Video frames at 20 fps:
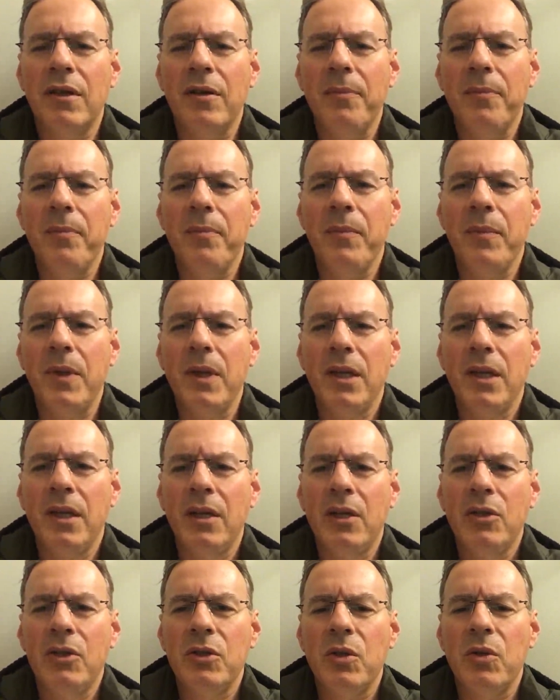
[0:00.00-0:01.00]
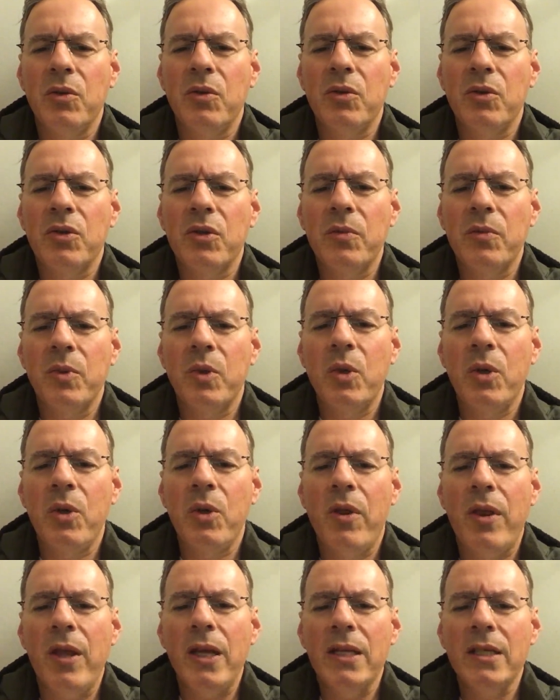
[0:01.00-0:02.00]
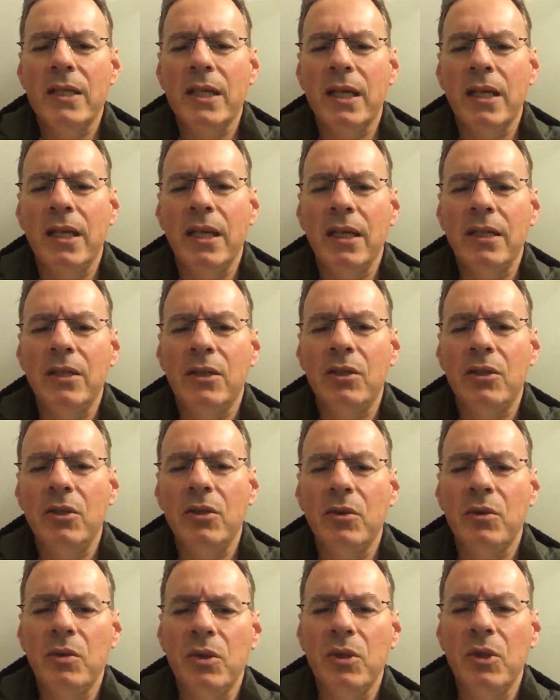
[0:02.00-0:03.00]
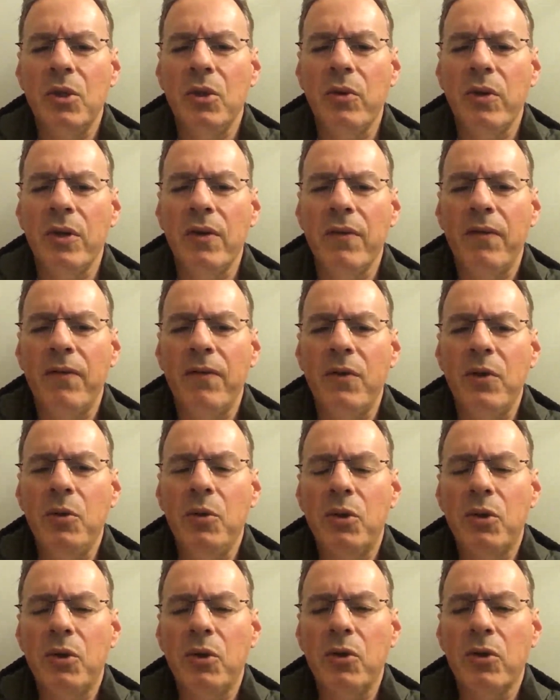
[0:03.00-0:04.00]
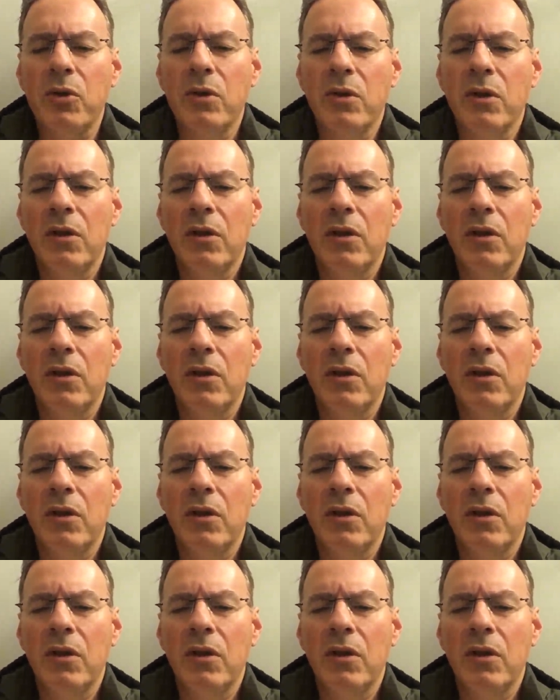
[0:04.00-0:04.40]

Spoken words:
Um, so there's some good things I'd like to do, in the future.